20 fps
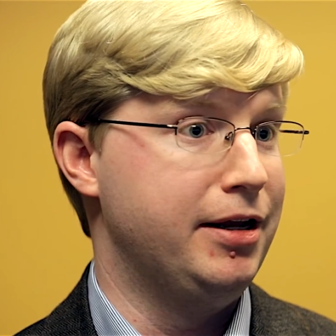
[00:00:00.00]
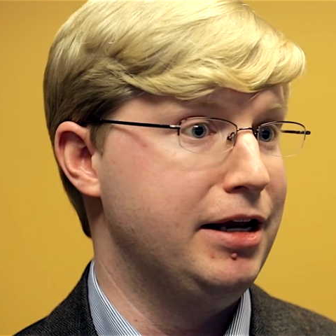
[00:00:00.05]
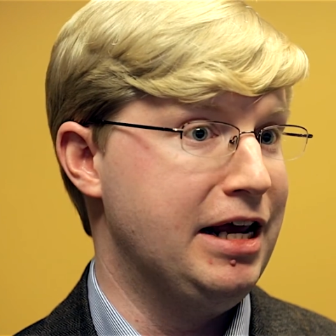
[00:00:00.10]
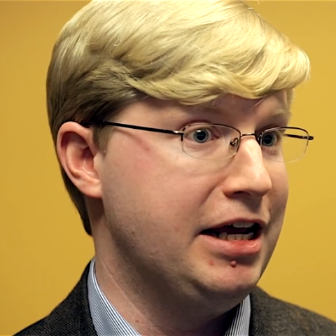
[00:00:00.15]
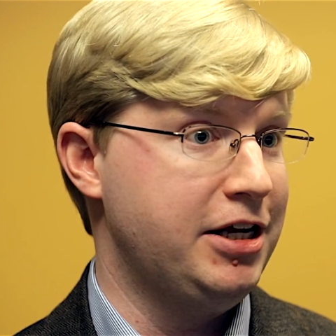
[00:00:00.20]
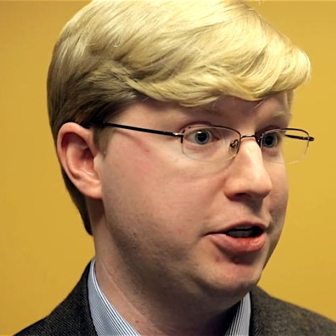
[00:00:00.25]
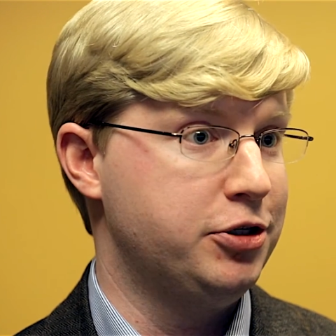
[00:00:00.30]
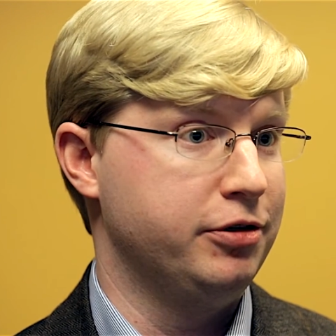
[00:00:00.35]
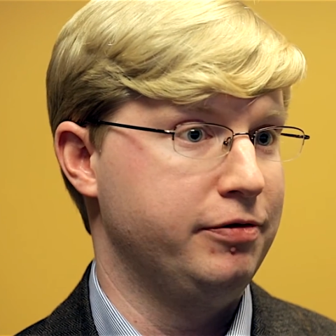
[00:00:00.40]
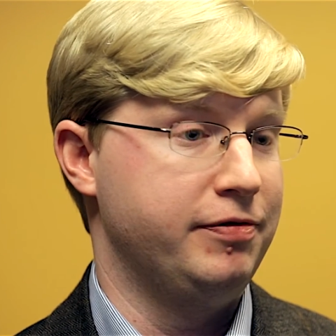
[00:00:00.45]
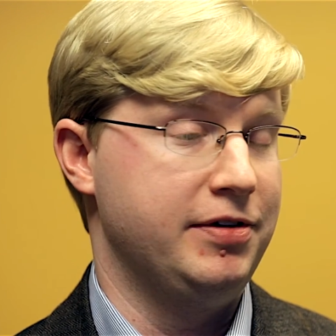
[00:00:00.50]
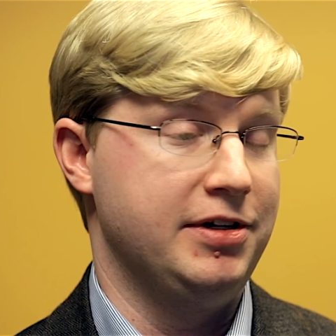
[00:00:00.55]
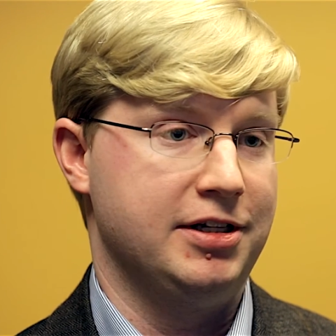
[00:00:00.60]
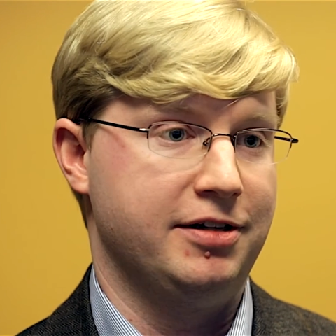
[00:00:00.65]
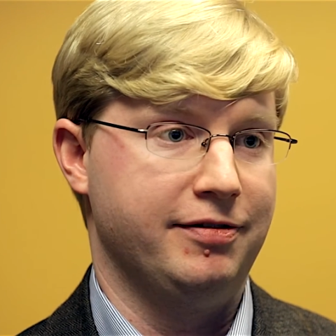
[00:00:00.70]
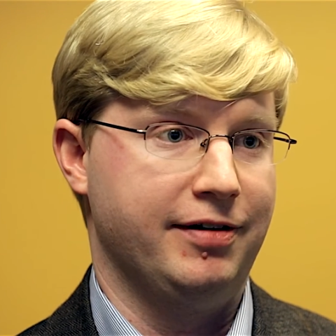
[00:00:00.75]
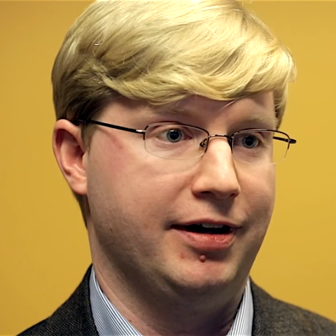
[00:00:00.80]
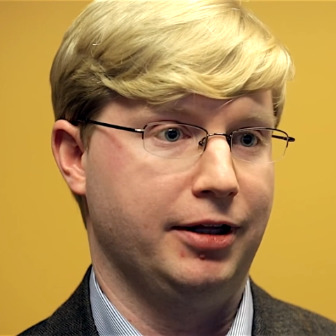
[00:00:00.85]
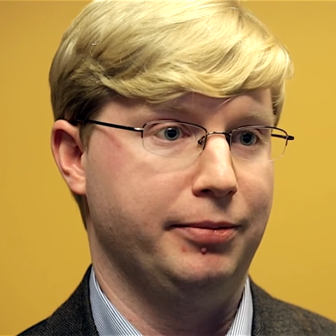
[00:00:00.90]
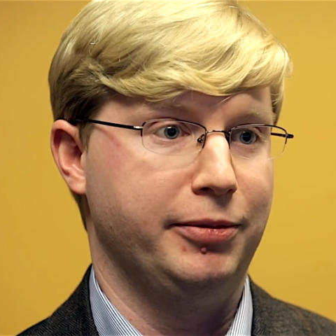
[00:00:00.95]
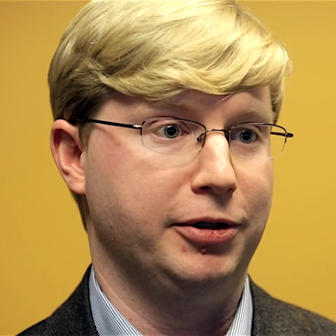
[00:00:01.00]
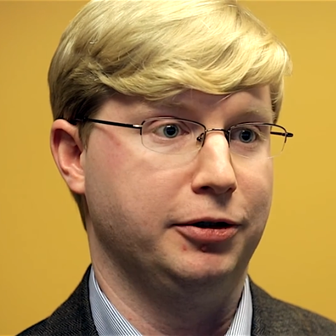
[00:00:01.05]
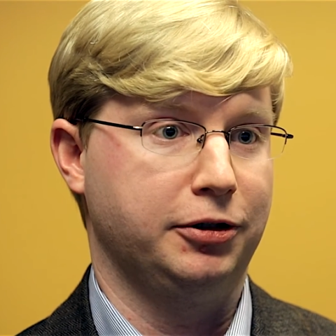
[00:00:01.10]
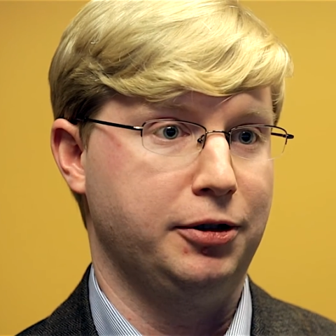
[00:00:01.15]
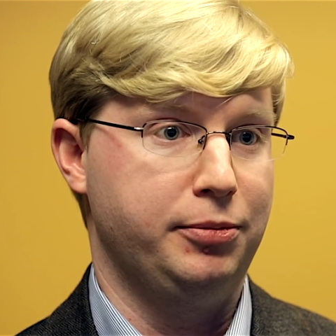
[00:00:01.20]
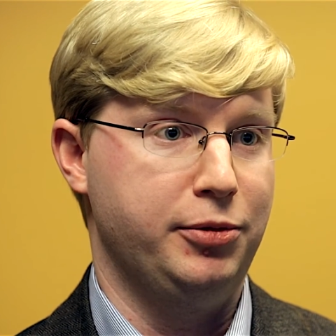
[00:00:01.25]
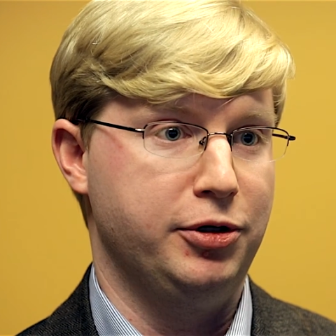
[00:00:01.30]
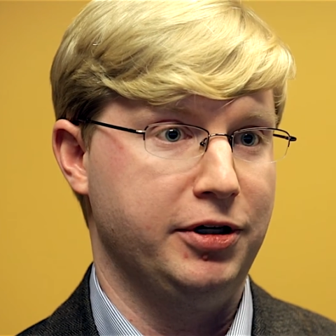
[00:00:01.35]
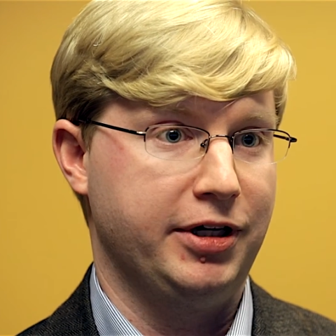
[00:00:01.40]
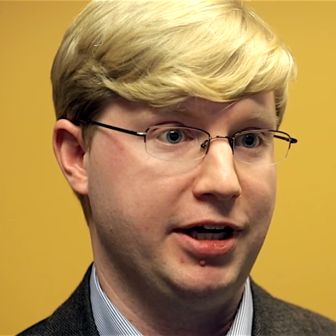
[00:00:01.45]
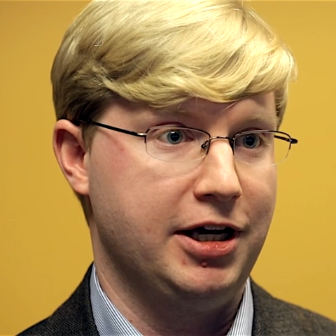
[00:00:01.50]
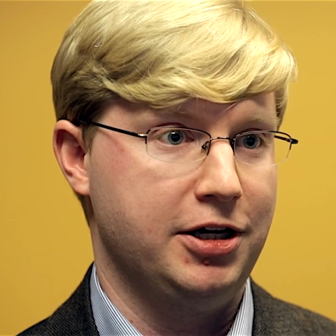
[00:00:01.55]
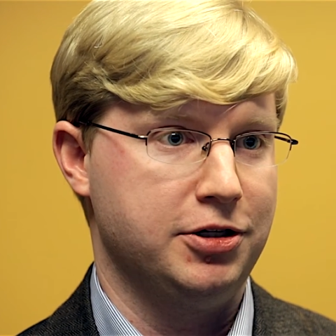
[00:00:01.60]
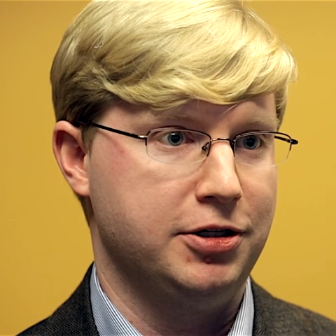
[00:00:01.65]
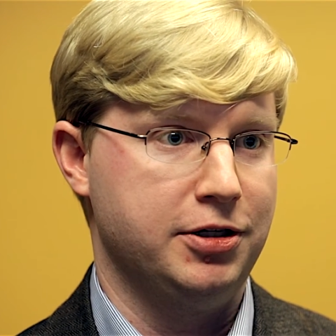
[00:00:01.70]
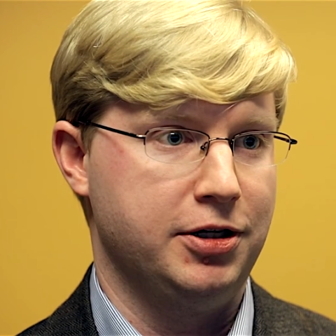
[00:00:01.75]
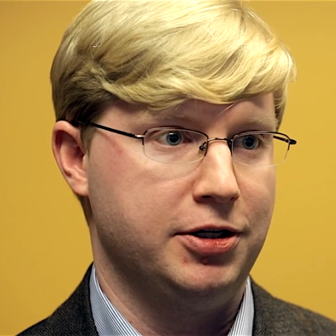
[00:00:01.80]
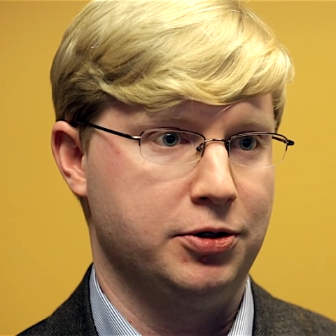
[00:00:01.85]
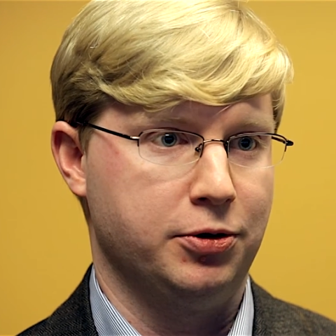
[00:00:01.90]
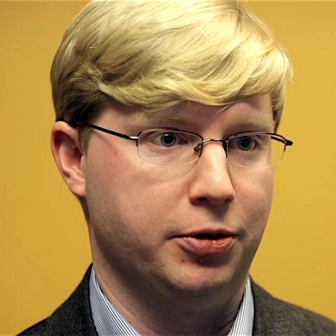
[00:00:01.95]
the nature of these developmental
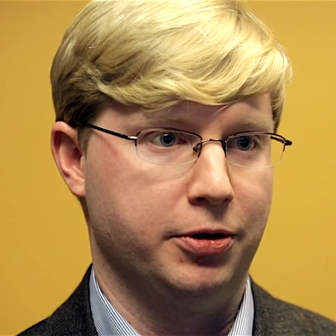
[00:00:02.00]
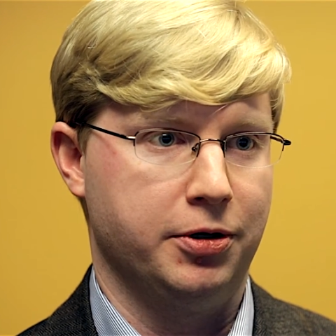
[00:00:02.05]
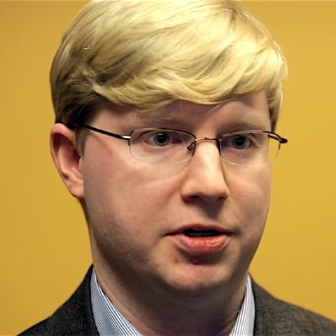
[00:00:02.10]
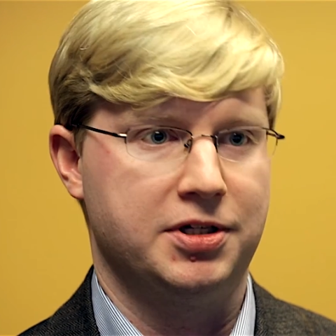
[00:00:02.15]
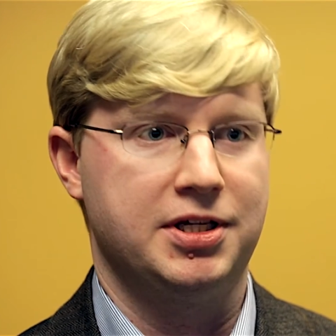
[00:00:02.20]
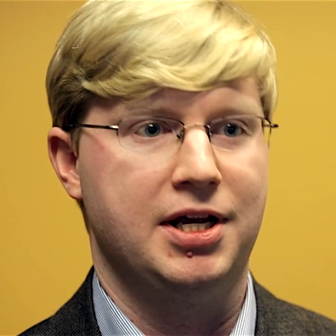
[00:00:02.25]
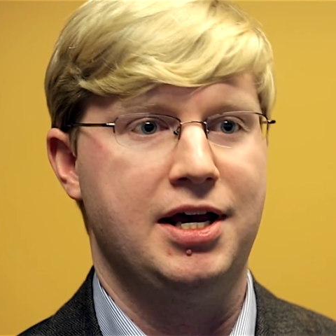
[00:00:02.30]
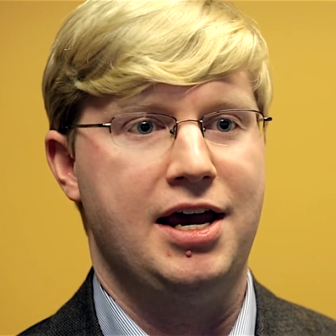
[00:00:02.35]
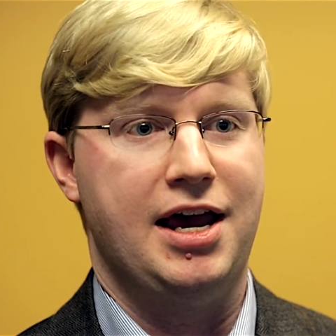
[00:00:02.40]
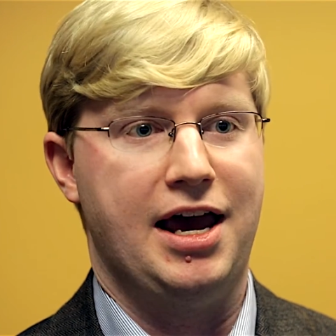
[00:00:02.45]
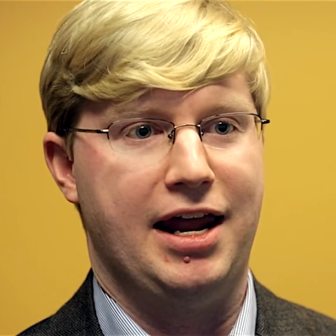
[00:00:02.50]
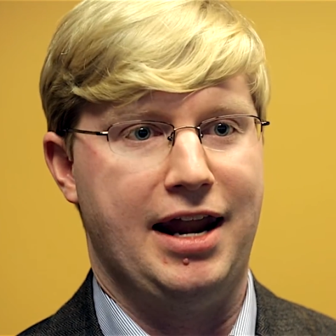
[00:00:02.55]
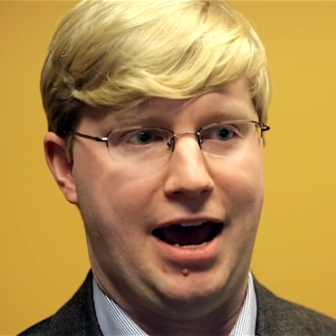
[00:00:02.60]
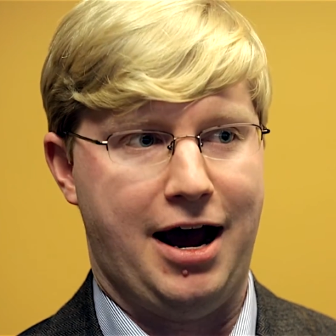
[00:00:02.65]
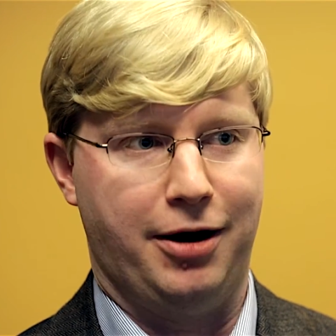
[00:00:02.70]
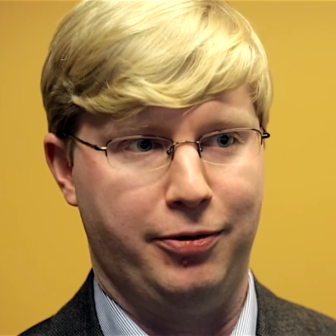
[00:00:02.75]
communication disorders and